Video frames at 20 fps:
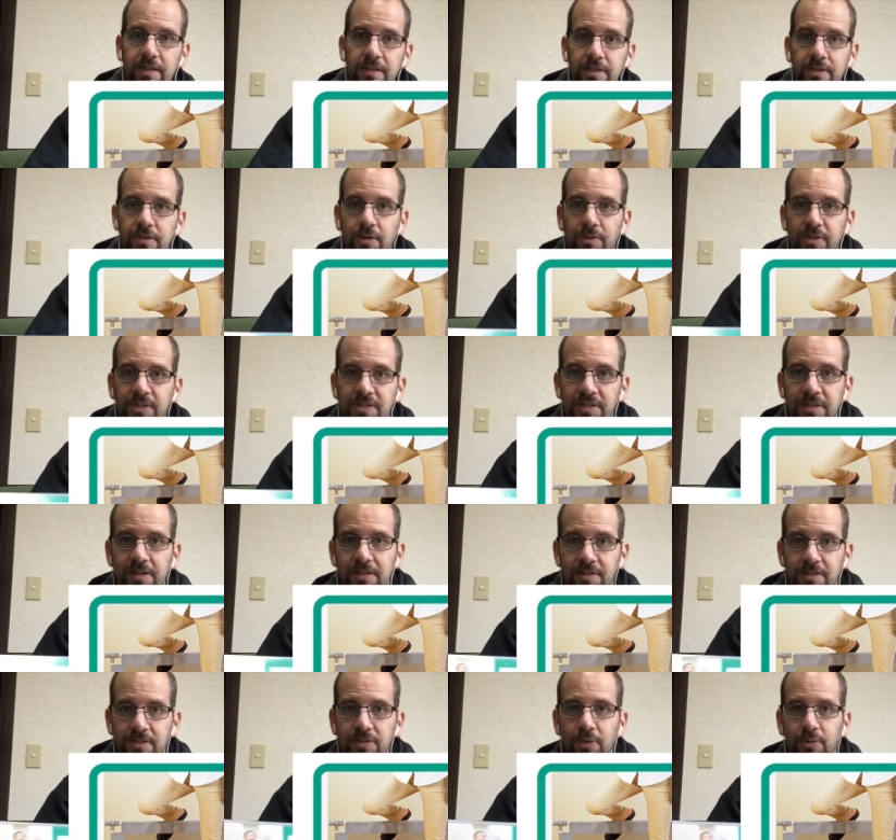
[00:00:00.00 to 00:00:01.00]
thing to note is that
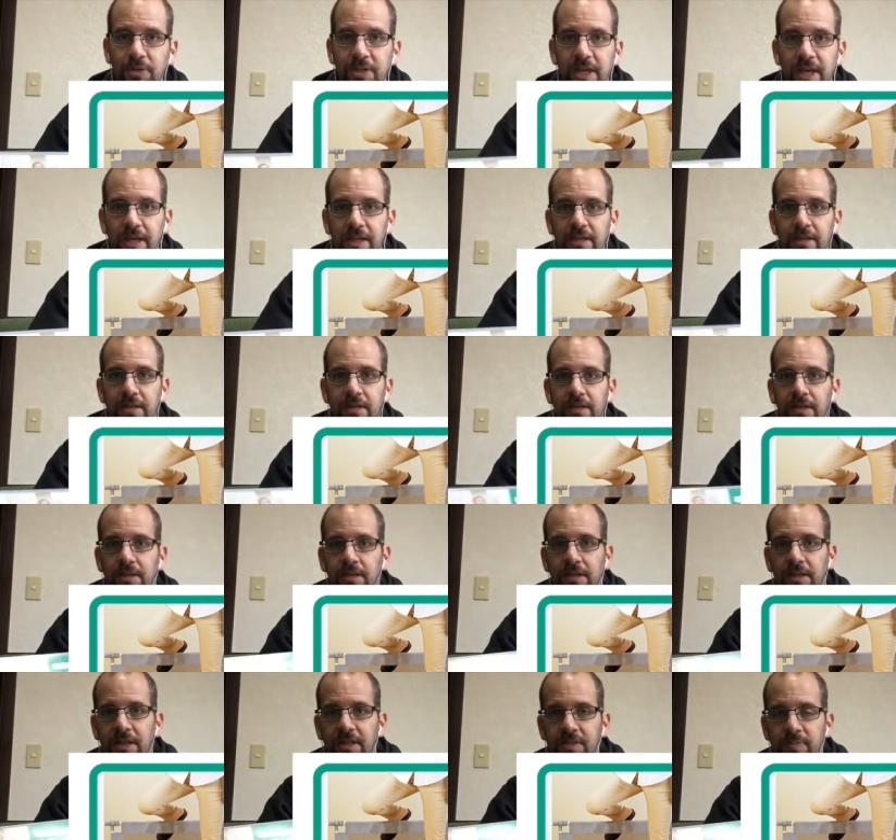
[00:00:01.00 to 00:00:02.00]
it is no gate.
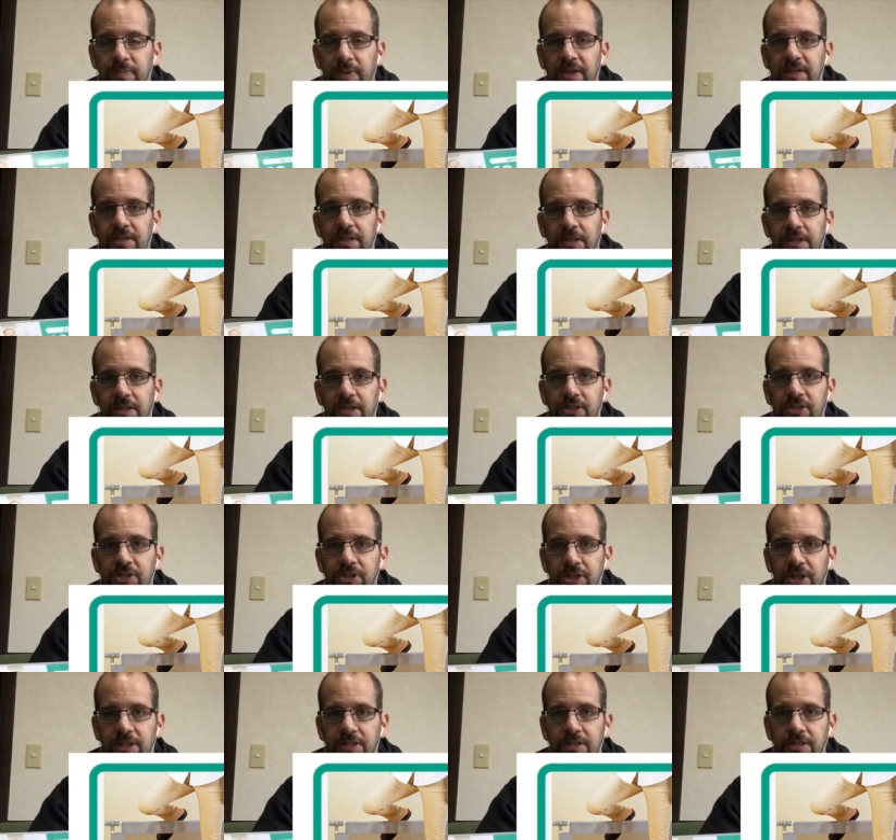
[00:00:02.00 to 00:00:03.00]
It's basically
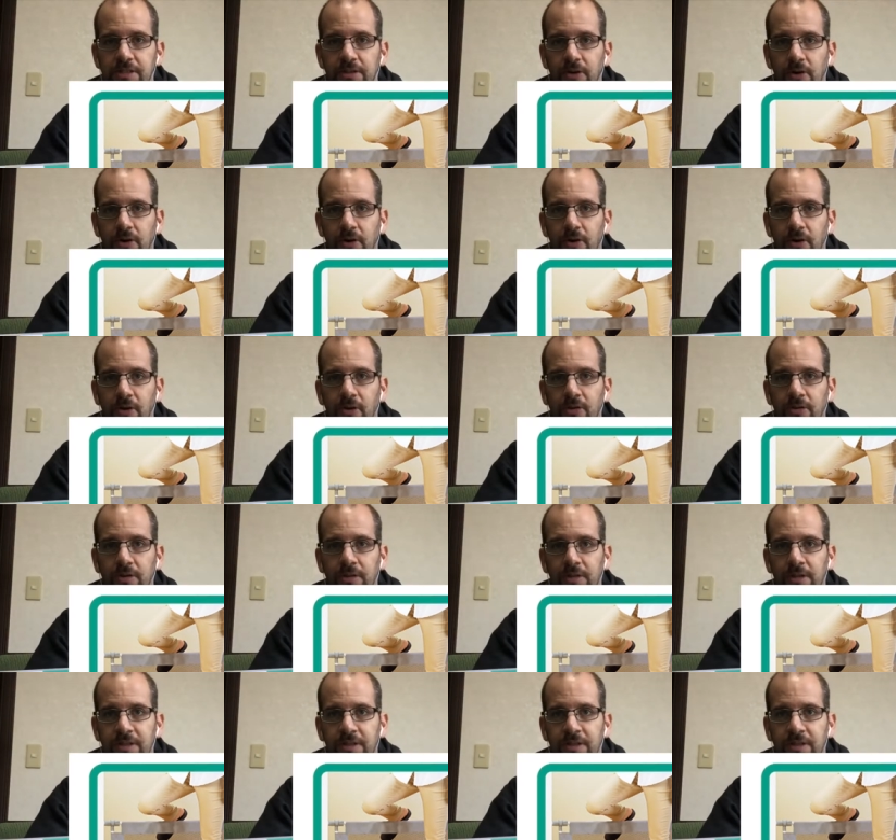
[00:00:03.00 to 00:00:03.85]
just all